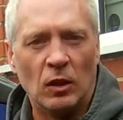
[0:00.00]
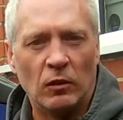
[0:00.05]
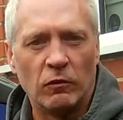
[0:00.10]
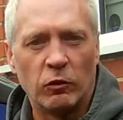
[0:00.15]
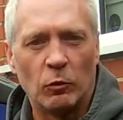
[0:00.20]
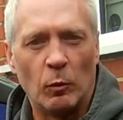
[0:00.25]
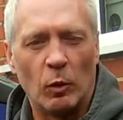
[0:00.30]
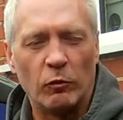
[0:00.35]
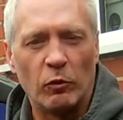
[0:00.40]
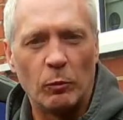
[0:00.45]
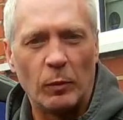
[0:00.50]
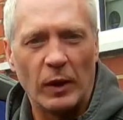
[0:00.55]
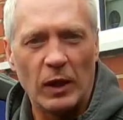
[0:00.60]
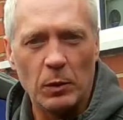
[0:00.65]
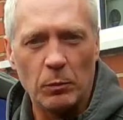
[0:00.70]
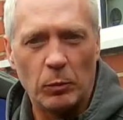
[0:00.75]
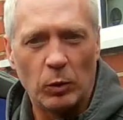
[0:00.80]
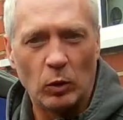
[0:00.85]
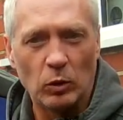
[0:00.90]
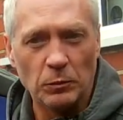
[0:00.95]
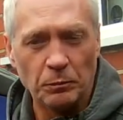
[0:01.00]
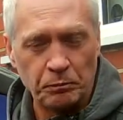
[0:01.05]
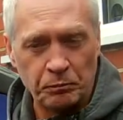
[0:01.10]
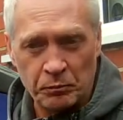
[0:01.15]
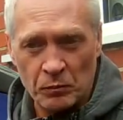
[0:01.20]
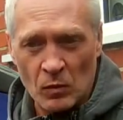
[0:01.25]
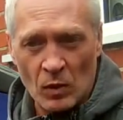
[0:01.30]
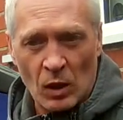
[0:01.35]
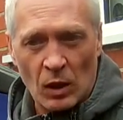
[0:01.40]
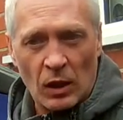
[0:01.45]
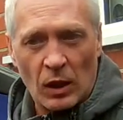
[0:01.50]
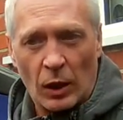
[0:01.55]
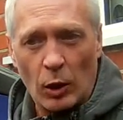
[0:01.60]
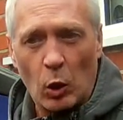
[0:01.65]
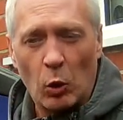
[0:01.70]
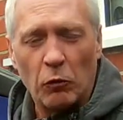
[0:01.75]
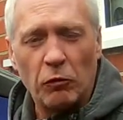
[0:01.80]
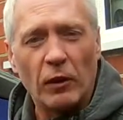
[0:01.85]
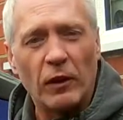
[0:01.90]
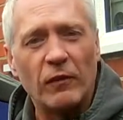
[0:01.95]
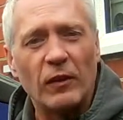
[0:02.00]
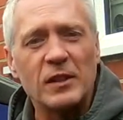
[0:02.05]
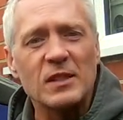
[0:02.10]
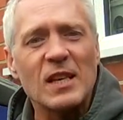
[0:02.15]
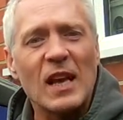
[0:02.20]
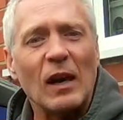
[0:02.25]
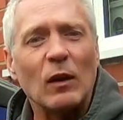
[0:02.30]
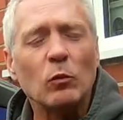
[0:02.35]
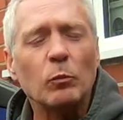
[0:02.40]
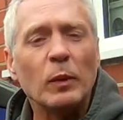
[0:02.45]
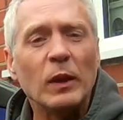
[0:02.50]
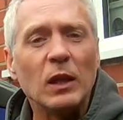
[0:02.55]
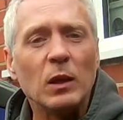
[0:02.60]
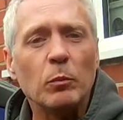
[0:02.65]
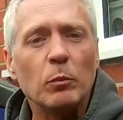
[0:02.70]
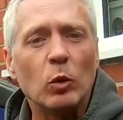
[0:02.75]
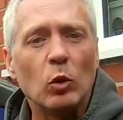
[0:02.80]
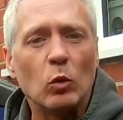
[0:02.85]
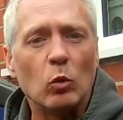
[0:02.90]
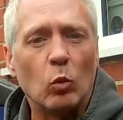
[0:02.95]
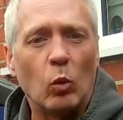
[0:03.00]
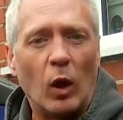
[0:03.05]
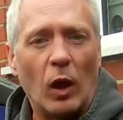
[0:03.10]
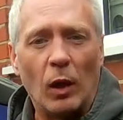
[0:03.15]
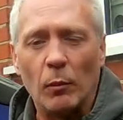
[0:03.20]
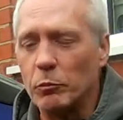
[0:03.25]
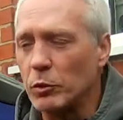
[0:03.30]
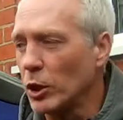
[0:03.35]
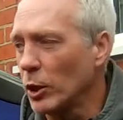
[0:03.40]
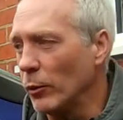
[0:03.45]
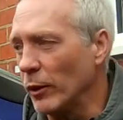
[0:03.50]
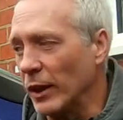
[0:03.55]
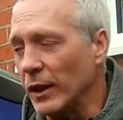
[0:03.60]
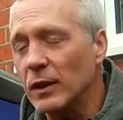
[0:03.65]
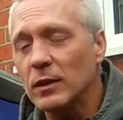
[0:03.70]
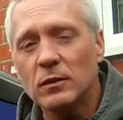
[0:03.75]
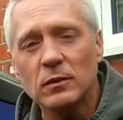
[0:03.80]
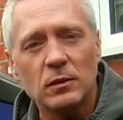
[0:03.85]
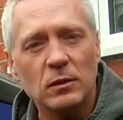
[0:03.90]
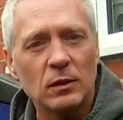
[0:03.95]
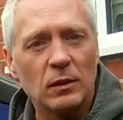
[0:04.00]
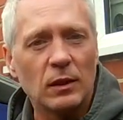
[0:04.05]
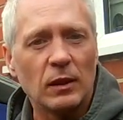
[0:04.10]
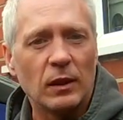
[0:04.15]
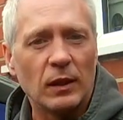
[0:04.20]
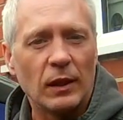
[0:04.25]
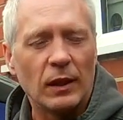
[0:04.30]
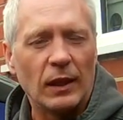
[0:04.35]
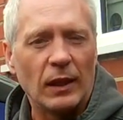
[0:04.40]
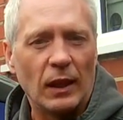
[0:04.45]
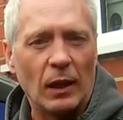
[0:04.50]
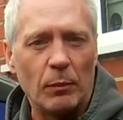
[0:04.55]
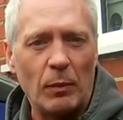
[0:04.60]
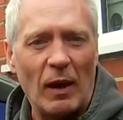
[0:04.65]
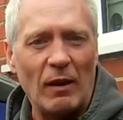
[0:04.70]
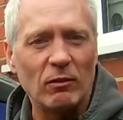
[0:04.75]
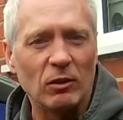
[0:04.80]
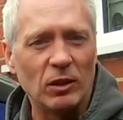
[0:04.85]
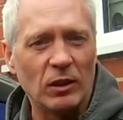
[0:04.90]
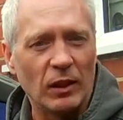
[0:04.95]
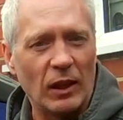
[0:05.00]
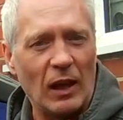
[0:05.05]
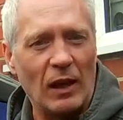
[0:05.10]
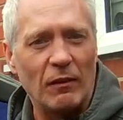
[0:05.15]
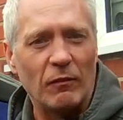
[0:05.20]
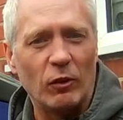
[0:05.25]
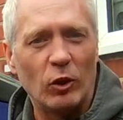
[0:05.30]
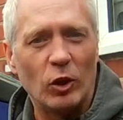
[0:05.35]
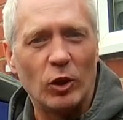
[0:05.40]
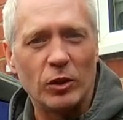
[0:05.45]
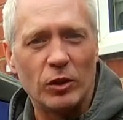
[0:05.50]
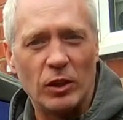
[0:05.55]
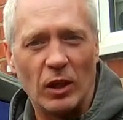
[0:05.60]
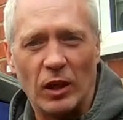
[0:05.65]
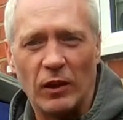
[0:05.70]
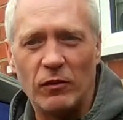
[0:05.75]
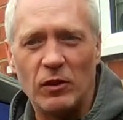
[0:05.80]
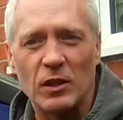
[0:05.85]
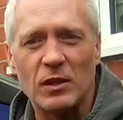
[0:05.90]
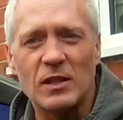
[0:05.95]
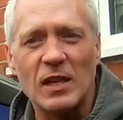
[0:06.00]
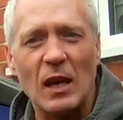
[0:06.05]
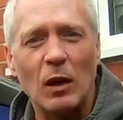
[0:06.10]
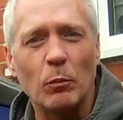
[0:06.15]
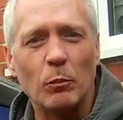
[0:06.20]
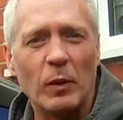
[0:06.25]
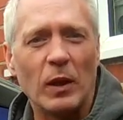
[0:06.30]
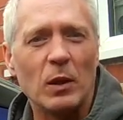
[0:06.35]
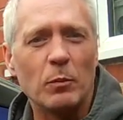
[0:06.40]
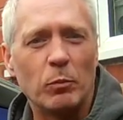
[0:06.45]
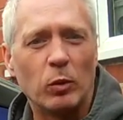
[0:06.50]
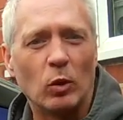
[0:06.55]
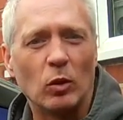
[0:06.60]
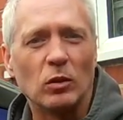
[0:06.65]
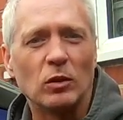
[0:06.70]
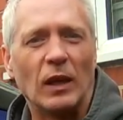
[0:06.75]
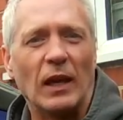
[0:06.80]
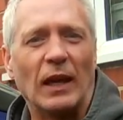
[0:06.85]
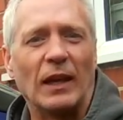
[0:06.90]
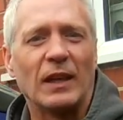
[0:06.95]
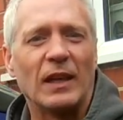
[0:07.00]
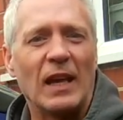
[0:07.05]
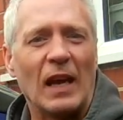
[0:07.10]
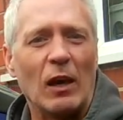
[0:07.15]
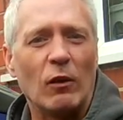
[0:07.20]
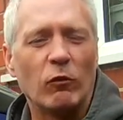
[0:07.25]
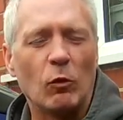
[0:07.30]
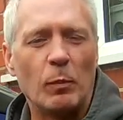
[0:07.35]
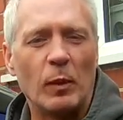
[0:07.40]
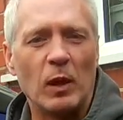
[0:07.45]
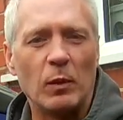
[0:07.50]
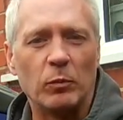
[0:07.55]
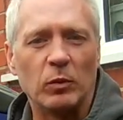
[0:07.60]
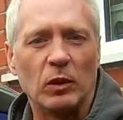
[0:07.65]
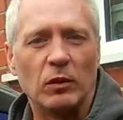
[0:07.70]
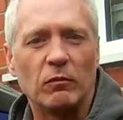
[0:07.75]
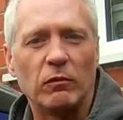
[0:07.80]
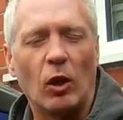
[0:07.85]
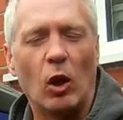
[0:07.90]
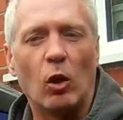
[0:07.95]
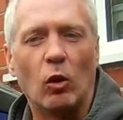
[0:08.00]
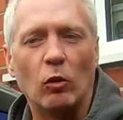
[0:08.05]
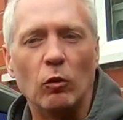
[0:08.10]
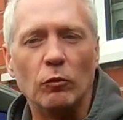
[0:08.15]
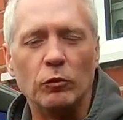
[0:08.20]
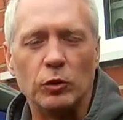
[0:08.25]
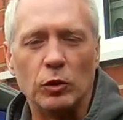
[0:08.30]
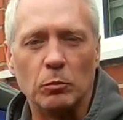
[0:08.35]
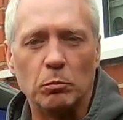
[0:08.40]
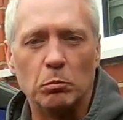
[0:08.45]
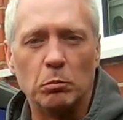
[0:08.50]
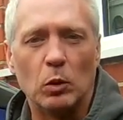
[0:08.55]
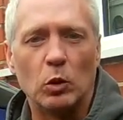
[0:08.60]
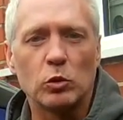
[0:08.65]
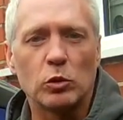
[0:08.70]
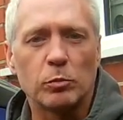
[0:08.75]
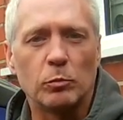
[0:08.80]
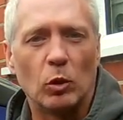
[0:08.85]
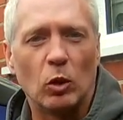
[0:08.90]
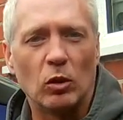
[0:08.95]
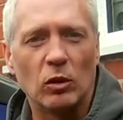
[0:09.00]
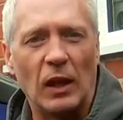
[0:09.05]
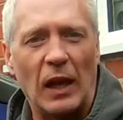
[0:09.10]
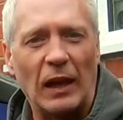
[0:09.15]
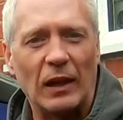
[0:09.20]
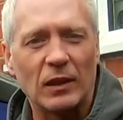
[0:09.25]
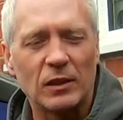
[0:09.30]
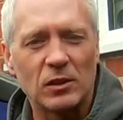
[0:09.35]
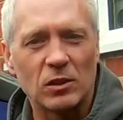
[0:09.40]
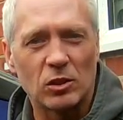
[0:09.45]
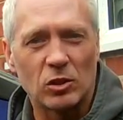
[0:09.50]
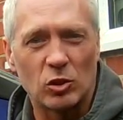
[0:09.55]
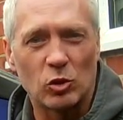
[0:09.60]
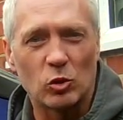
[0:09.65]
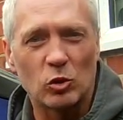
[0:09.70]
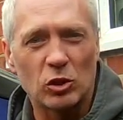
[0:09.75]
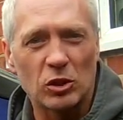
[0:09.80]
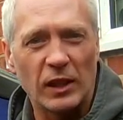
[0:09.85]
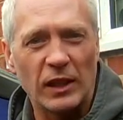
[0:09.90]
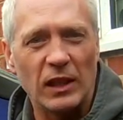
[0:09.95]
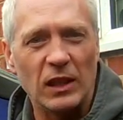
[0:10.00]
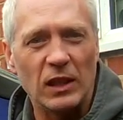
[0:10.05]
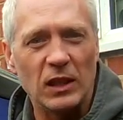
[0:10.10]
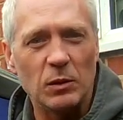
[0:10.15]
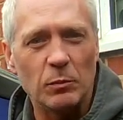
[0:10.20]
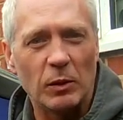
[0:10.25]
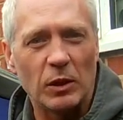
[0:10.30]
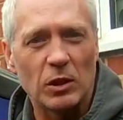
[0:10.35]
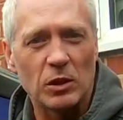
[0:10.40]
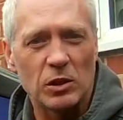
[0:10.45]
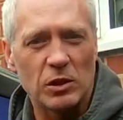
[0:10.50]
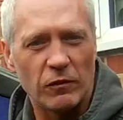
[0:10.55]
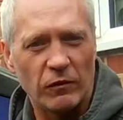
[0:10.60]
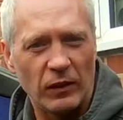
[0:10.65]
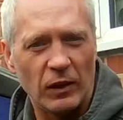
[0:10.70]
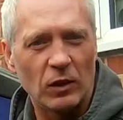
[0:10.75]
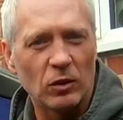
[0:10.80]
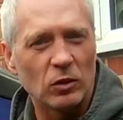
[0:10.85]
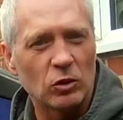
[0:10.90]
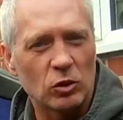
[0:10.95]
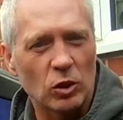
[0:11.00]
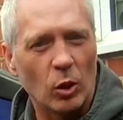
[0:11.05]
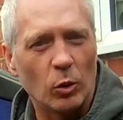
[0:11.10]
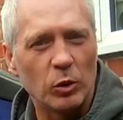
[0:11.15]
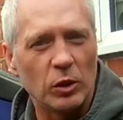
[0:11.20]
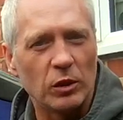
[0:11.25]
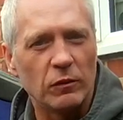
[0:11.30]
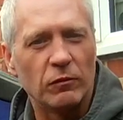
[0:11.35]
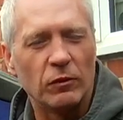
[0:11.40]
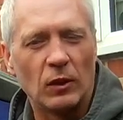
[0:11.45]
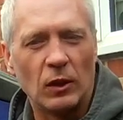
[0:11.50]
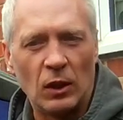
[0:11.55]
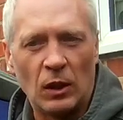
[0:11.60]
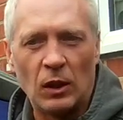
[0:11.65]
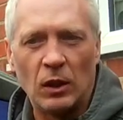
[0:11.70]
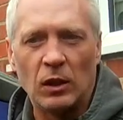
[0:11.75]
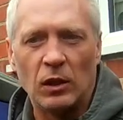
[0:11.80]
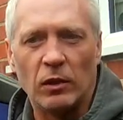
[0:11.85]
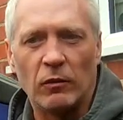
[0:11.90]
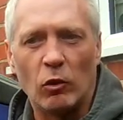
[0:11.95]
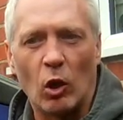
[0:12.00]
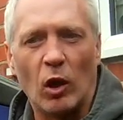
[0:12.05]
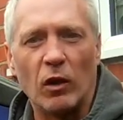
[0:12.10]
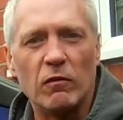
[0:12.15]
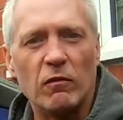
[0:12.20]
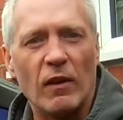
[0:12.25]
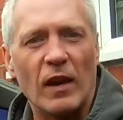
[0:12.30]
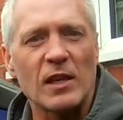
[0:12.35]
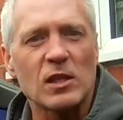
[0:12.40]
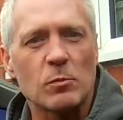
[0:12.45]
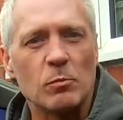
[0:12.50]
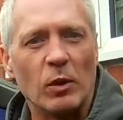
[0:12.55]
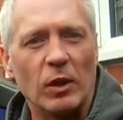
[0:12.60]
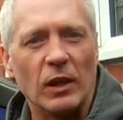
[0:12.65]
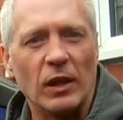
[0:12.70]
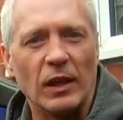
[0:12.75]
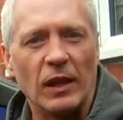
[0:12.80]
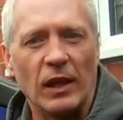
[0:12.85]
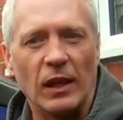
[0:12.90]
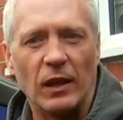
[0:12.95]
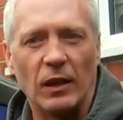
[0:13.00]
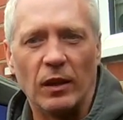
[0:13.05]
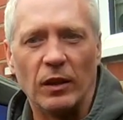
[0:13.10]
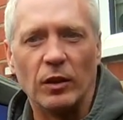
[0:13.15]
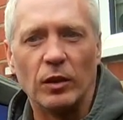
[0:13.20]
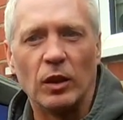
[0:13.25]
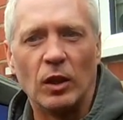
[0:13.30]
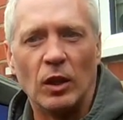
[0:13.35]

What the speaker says: from other people, and hopefully if I tell people what I'm doing, apparently I've heard that if you tell people and get other people involved, you're much more likely to succeed because you feel as though you've got investment in it, and